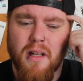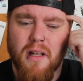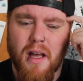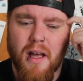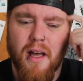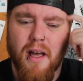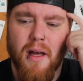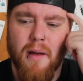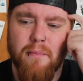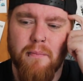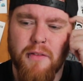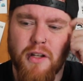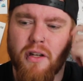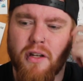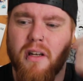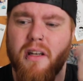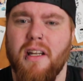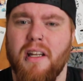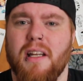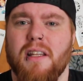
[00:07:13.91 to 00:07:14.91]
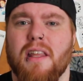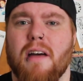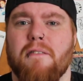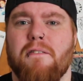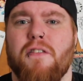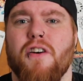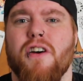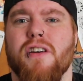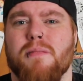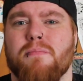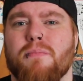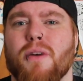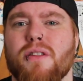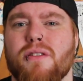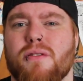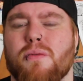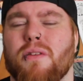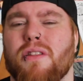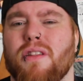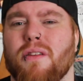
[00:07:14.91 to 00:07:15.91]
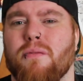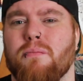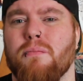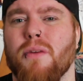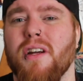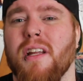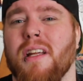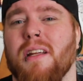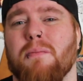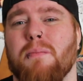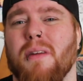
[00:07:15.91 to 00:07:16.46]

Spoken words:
you're going to need that first month's worth of money